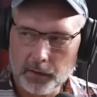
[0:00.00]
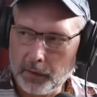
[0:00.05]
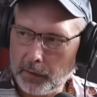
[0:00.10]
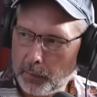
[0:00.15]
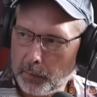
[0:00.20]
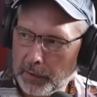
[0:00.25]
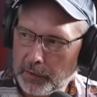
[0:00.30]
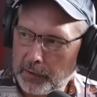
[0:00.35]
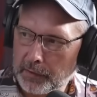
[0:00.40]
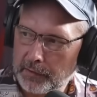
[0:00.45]

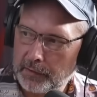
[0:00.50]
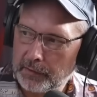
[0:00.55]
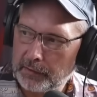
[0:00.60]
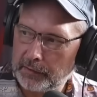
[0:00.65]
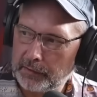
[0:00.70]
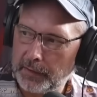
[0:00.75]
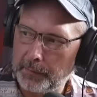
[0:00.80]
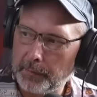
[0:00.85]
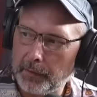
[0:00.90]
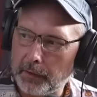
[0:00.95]
which is
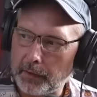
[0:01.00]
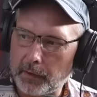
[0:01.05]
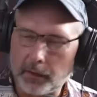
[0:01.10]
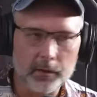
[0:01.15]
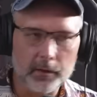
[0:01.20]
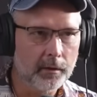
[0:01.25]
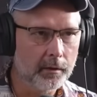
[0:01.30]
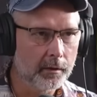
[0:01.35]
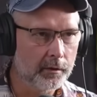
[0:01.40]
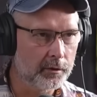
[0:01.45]

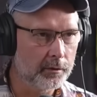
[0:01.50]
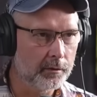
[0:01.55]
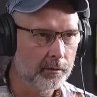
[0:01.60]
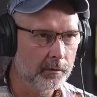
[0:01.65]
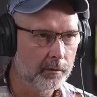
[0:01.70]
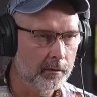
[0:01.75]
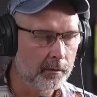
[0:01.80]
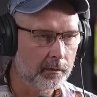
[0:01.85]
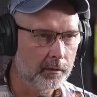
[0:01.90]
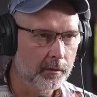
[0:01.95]
similar.
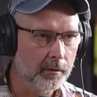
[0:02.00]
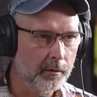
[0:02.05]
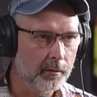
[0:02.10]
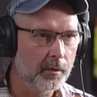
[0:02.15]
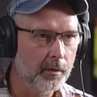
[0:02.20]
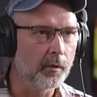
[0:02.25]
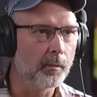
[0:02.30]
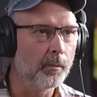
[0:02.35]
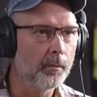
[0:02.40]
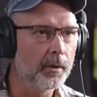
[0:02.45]
Plutonium 210?
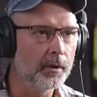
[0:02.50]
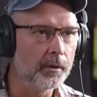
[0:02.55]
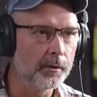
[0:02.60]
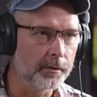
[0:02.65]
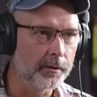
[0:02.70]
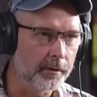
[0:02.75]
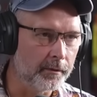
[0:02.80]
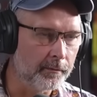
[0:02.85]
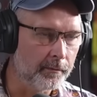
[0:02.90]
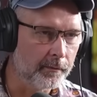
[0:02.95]
No,
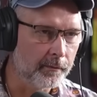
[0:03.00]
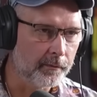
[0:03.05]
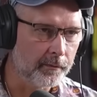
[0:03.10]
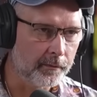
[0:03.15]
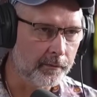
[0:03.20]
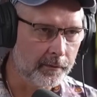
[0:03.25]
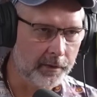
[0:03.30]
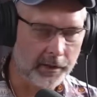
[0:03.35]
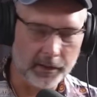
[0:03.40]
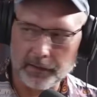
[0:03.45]
polonium.
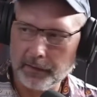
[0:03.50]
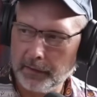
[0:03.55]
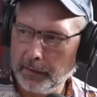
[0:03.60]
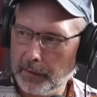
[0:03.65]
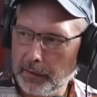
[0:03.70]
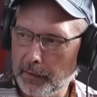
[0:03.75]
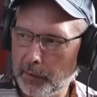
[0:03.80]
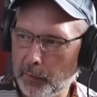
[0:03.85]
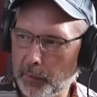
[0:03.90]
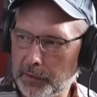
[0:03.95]
Polonium. Yeah.
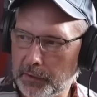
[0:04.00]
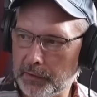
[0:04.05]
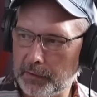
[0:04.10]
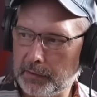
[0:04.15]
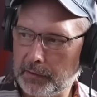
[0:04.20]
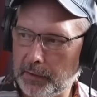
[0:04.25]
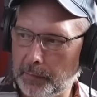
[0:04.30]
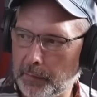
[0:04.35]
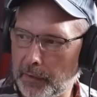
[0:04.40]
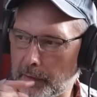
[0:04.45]
Okay. Which is
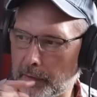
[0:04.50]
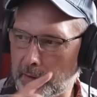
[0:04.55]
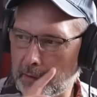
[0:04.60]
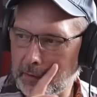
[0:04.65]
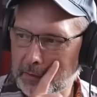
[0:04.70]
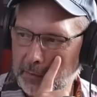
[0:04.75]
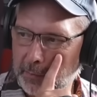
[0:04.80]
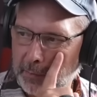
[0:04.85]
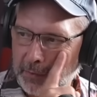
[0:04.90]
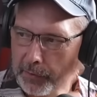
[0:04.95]
similar
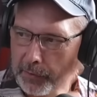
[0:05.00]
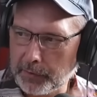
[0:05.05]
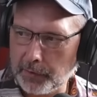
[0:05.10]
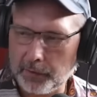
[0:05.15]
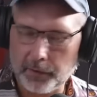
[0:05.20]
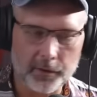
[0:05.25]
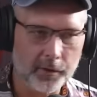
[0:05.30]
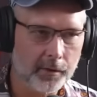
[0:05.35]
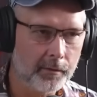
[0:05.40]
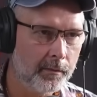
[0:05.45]
to
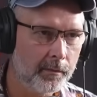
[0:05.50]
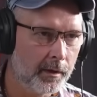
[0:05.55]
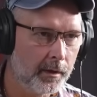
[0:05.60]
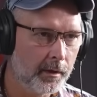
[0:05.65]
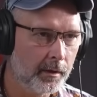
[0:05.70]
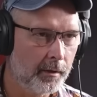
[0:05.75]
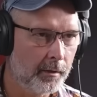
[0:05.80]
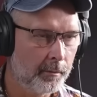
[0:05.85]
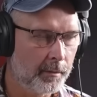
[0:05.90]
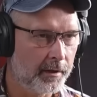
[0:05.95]
plutonium,
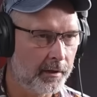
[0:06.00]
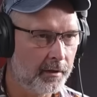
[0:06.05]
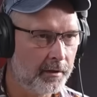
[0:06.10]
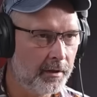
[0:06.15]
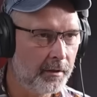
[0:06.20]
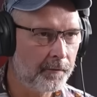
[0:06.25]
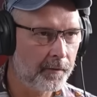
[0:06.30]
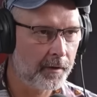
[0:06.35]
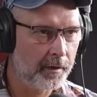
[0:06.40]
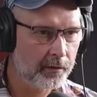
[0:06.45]
but the
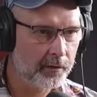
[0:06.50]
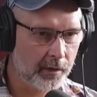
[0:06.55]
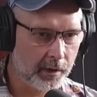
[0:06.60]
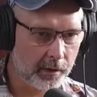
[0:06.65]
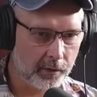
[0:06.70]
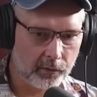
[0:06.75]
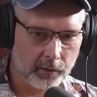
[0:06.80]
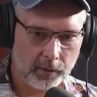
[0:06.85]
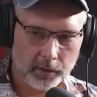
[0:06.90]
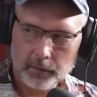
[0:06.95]
difference
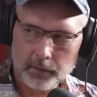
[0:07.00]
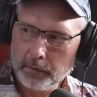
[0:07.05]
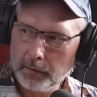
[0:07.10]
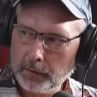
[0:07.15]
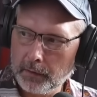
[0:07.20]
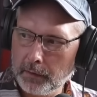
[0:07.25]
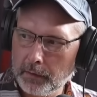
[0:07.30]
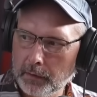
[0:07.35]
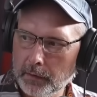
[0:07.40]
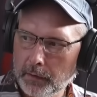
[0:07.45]
is
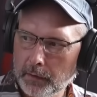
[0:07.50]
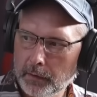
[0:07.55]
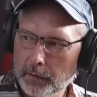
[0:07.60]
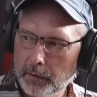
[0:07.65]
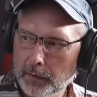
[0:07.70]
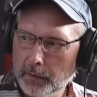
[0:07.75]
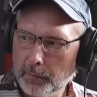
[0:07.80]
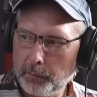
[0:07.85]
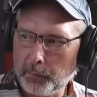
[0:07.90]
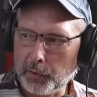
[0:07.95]

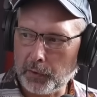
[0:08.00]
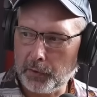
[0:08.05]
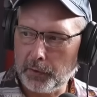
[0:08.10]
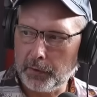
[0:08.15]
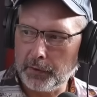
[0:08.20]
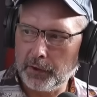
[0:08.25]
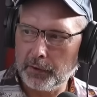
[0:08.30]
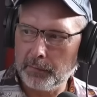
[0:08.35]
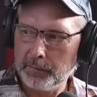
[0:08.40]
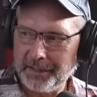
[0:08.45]

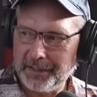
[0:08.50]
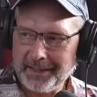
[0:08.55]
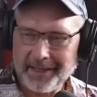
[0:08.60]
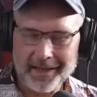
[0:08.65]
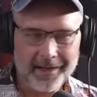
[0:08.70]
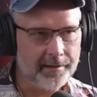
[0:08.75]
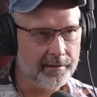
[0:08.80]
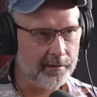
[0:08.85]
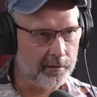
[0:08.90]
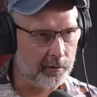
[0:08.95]
polonium
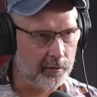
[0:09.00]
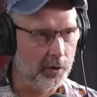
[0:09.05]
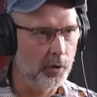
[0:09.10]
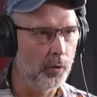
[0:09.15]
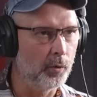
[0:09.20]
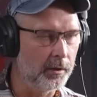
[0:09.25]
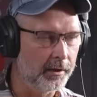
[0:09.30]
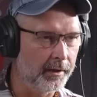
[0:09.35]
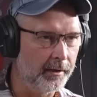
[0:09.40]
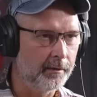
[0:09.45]
decays
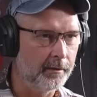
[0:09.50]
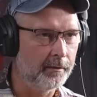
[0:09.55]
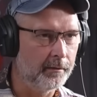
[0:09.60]
slowly